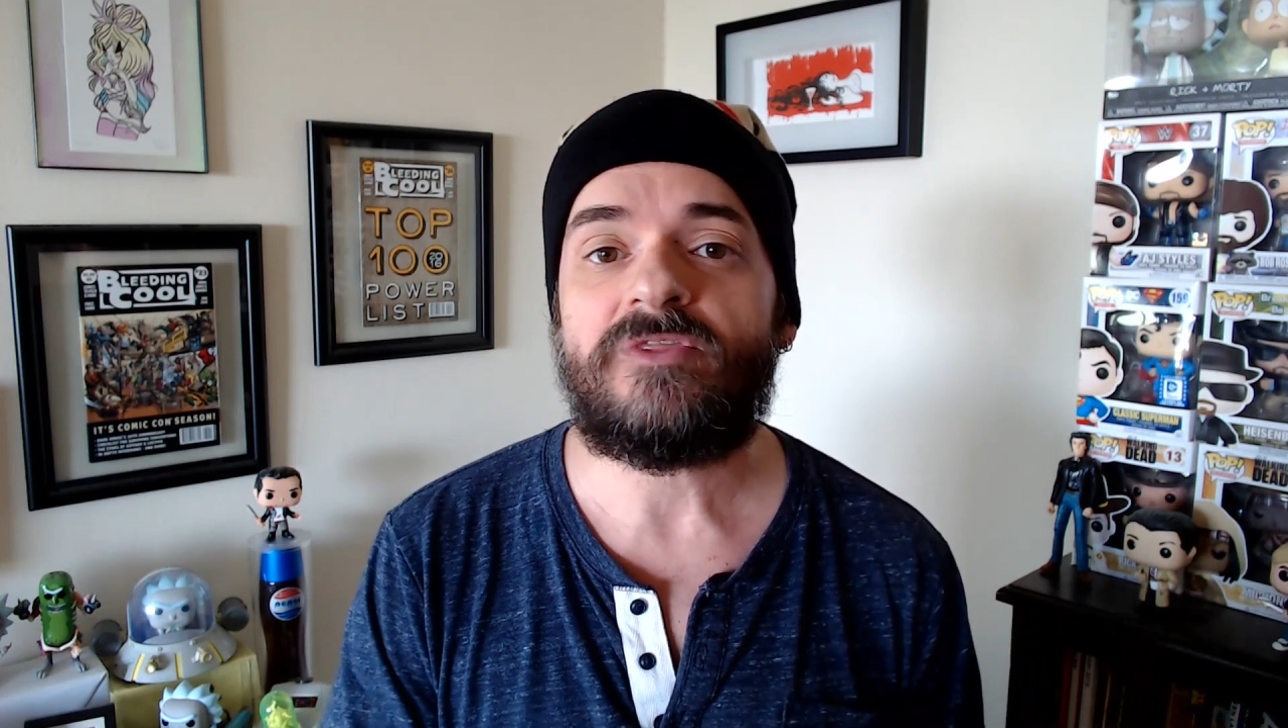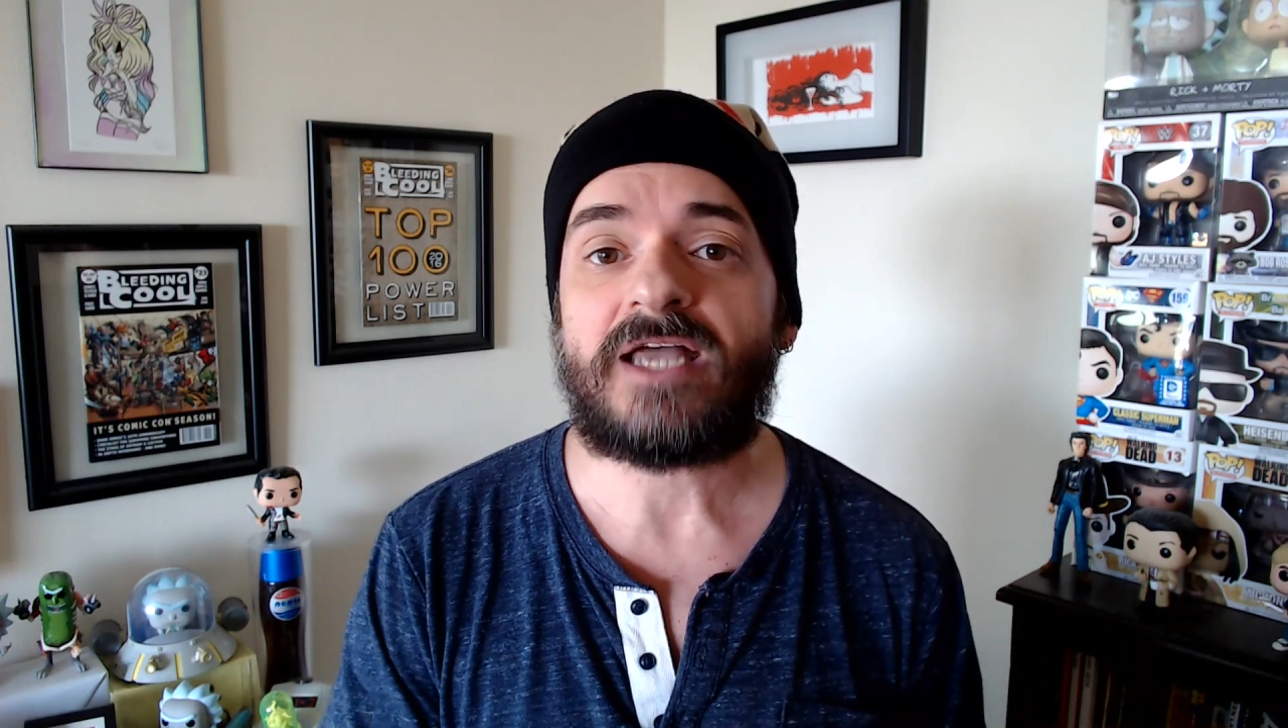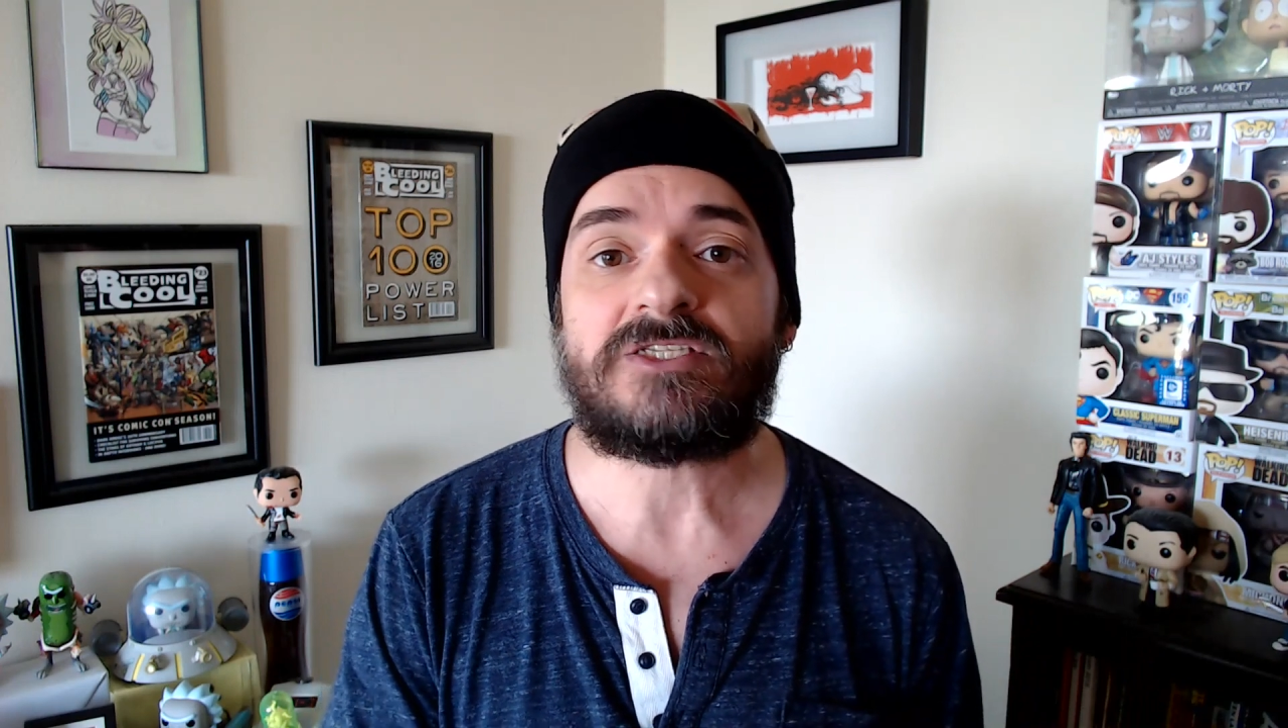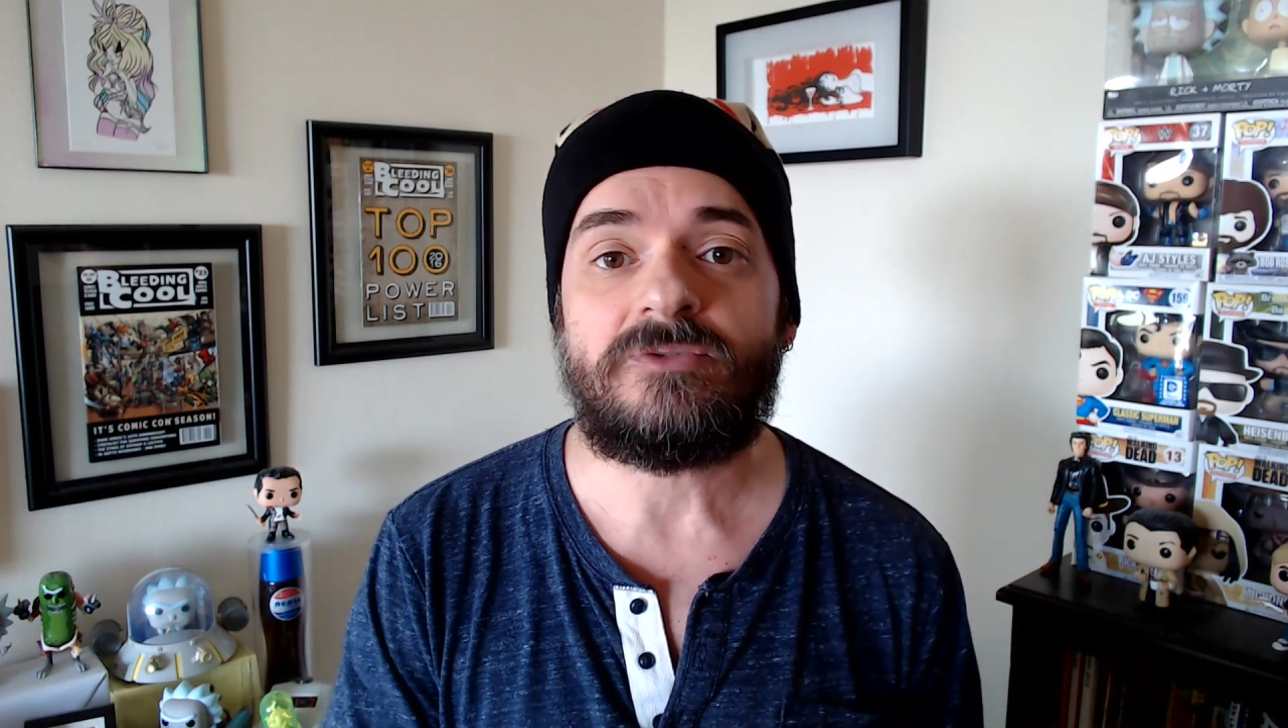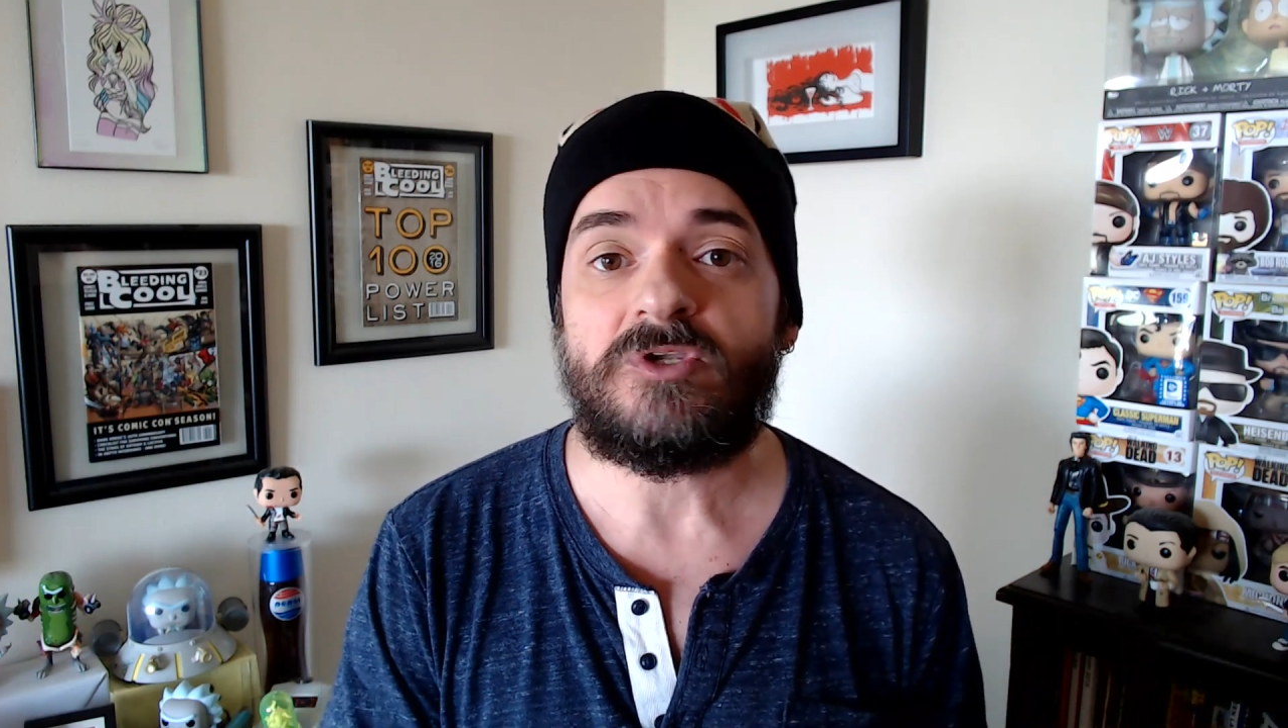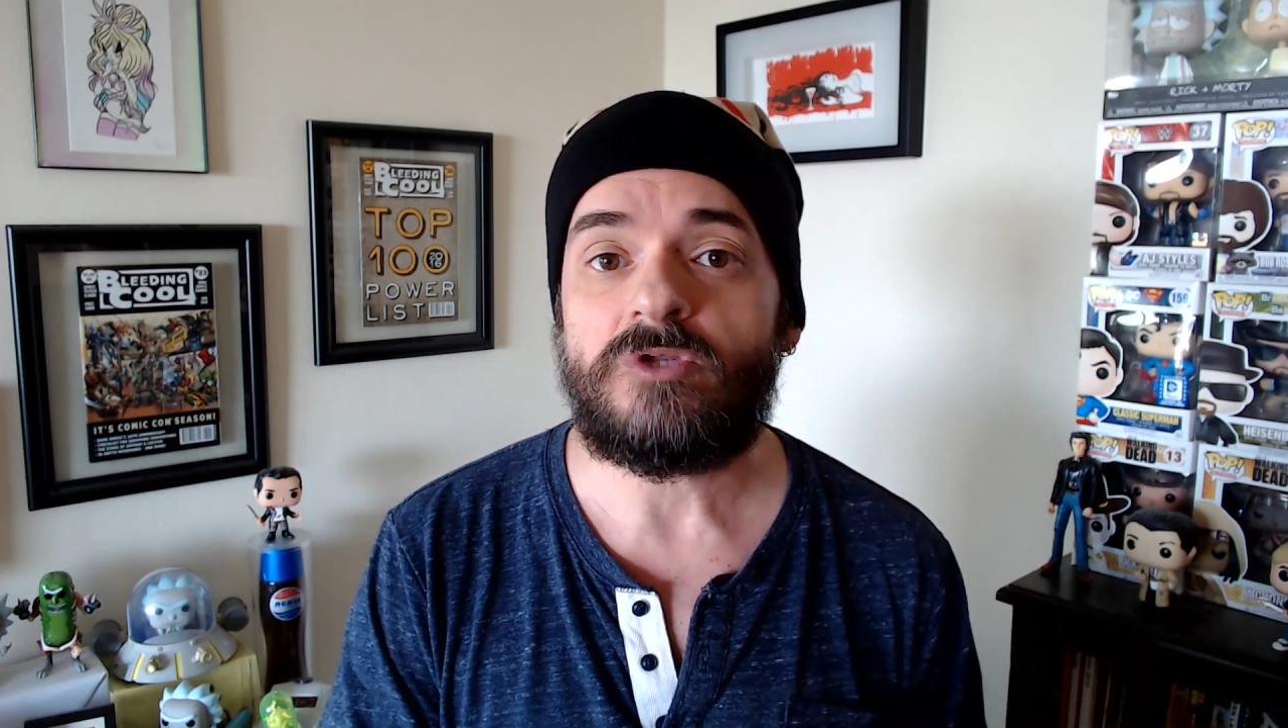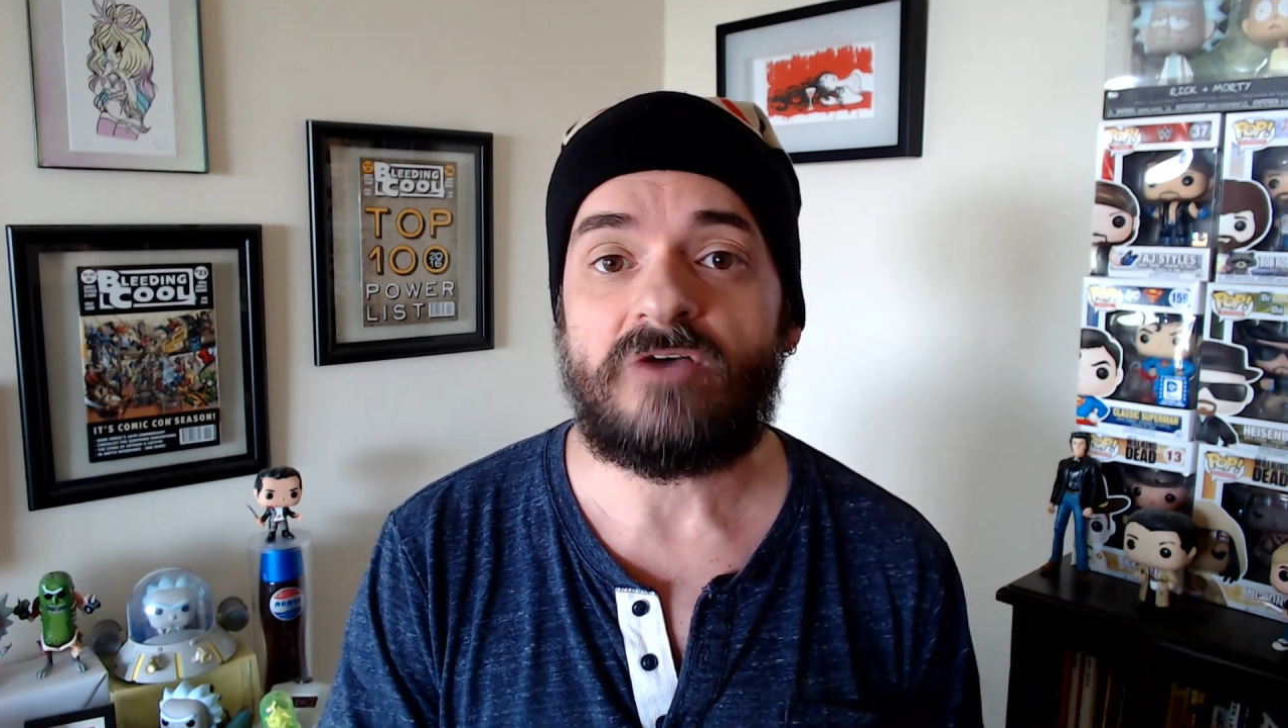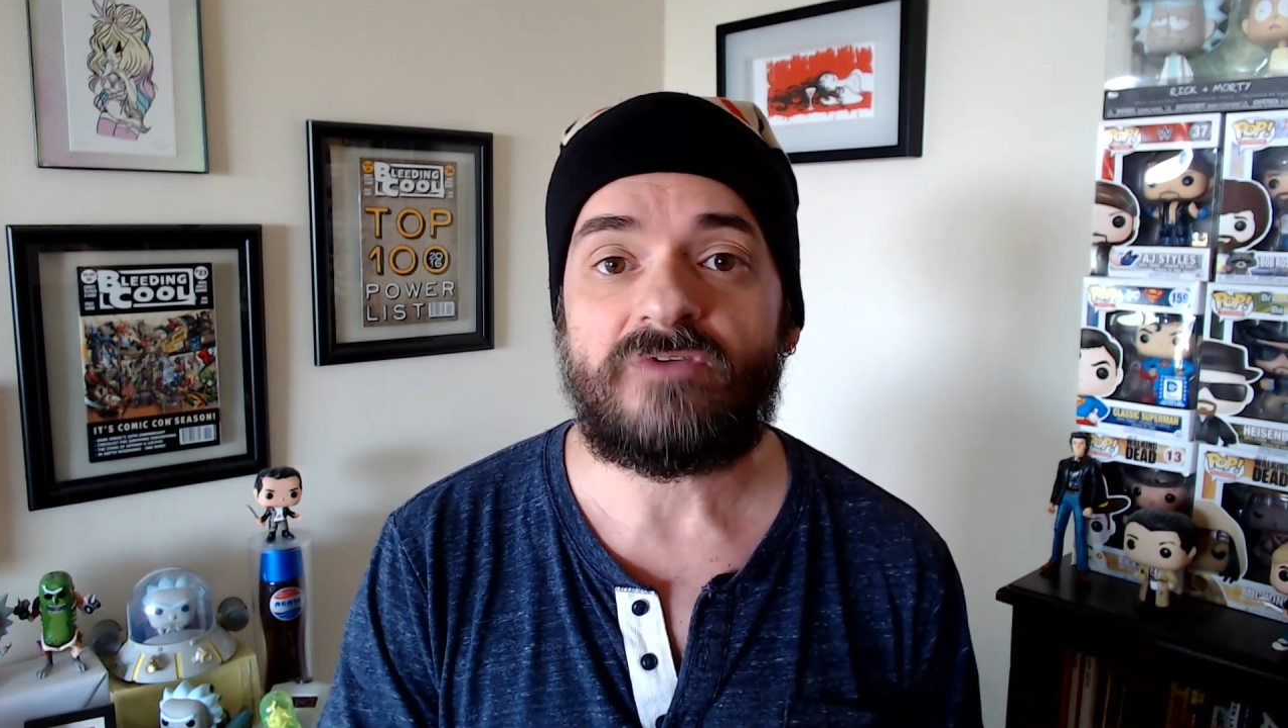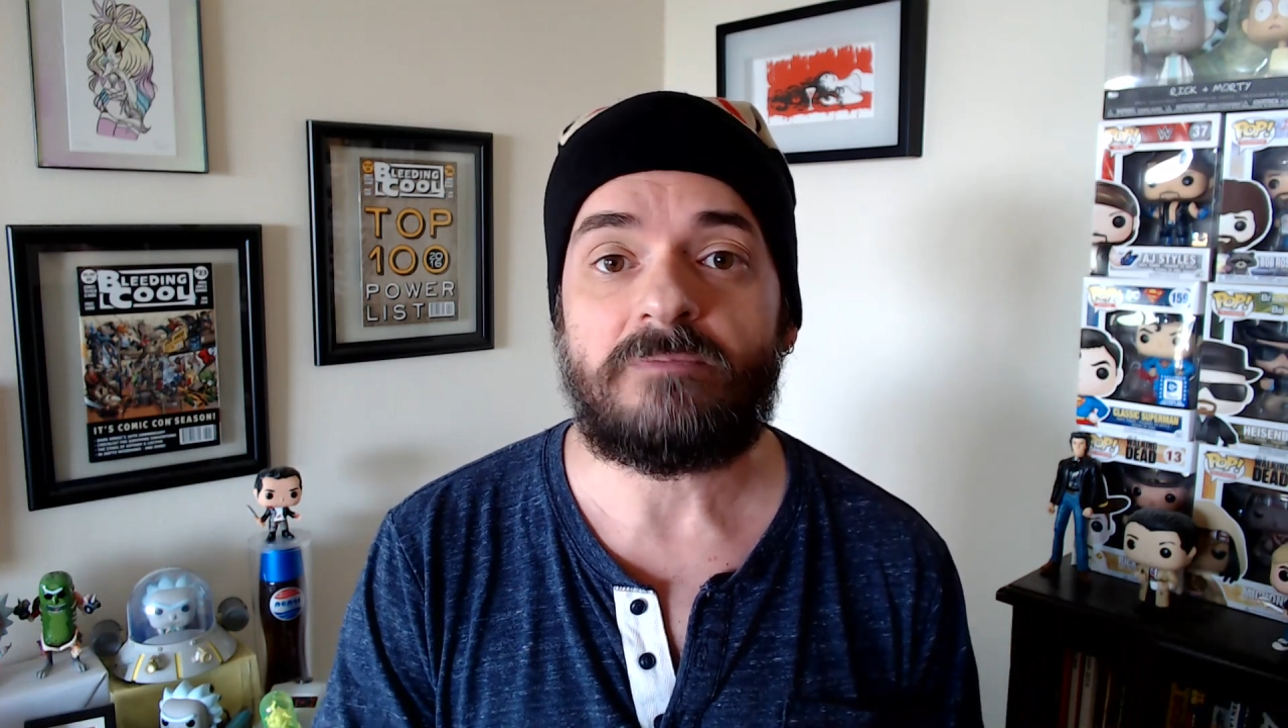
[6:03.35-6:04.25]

and that's the beauty of it.